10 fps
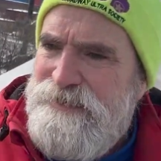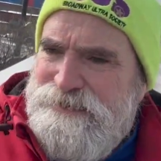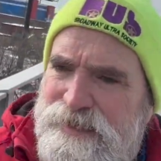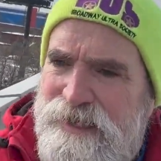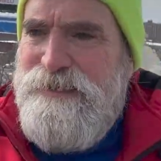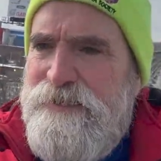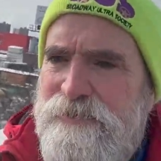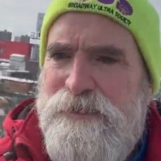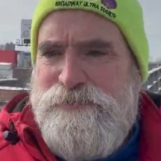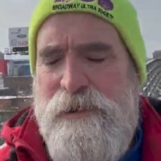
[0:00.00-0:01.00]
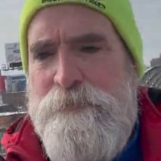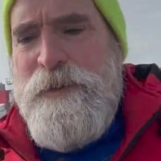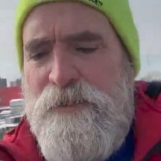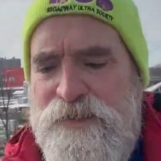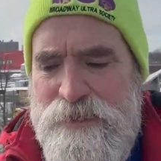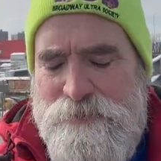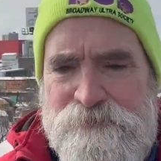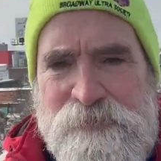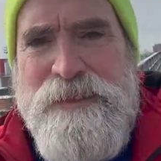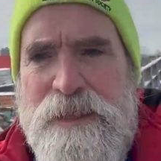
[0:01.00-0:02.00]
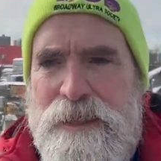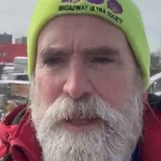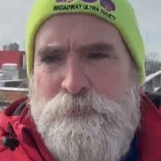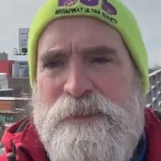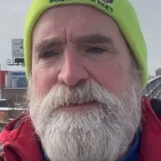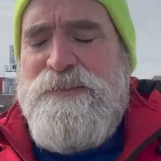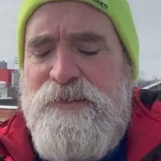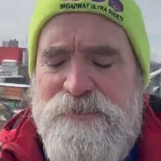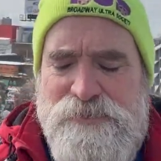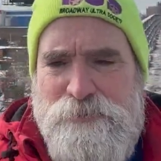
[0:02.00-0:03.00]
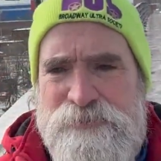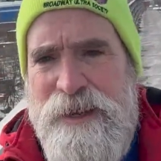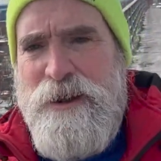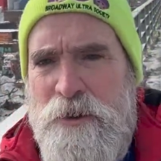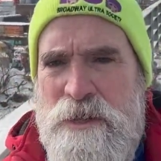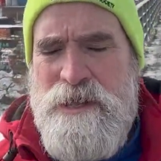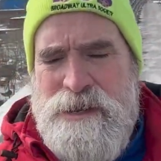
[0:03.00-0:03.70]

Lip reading: yeah, a lot of scrap yards. But this does come down